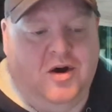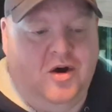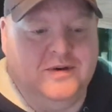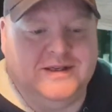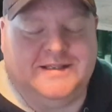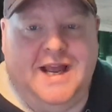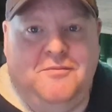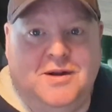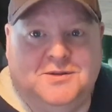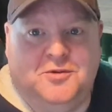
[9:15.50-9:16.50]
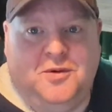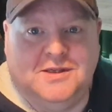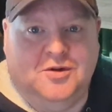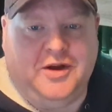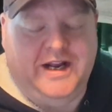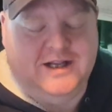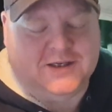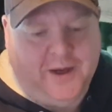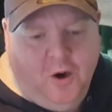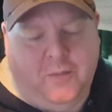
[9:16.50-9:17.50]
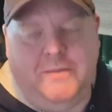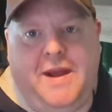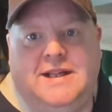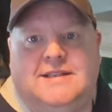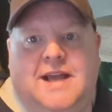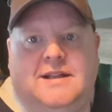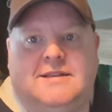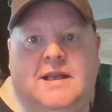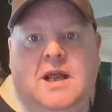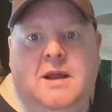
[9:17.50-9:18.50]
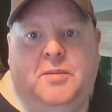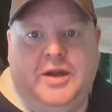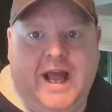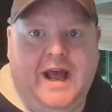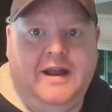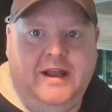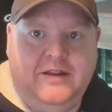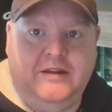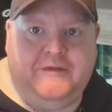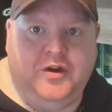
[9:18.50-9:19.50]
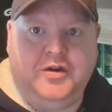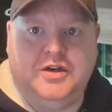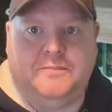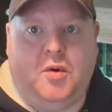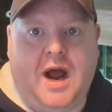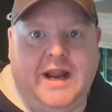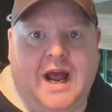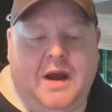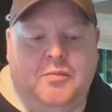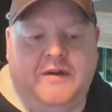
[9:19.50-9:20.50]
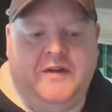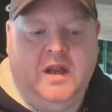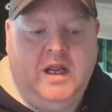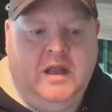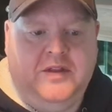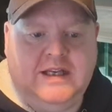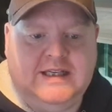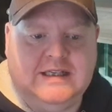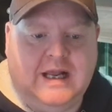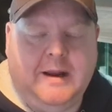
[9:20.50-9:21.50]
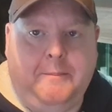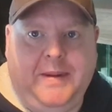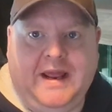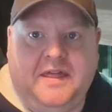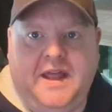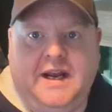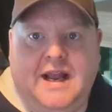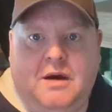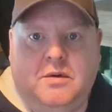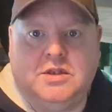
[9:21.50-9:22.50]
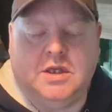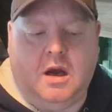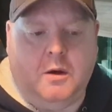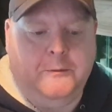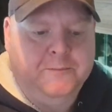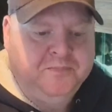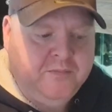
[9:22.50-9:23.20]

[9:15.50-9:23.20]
not always the same when someone's looking in. So I hope it made sense. But yeah, the future's bright, and with this is like a big thing now. So